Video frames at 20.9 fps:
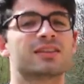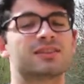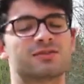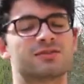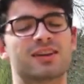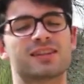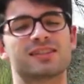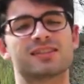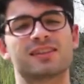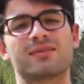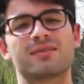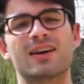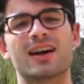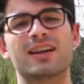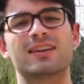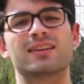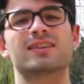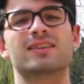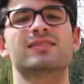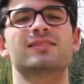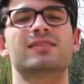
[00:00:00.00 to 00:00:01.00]
to raise the
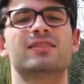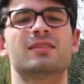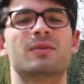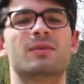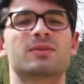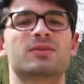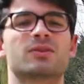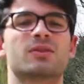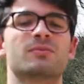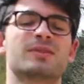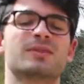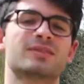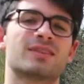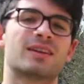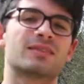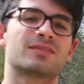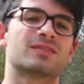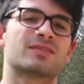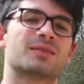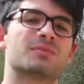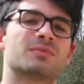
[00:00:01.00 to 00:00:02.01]
awareness of the most common
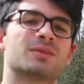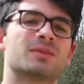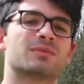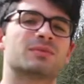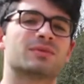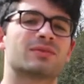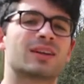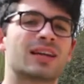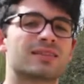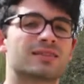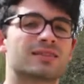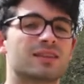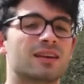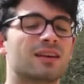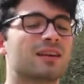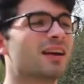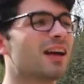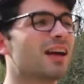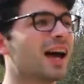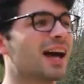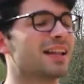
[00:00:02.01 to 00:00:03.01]
signs and symptoms of
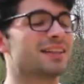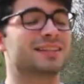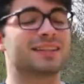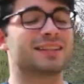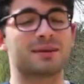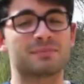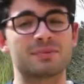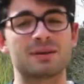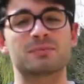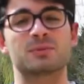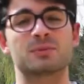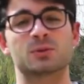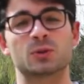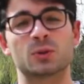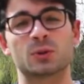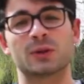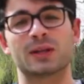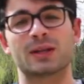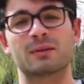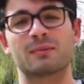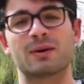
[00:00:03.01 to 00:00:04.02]
cancer and to get people
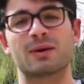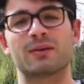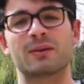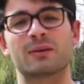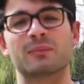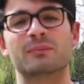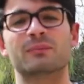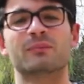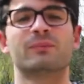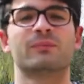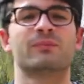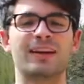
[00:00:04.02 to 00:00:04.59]
talking about them.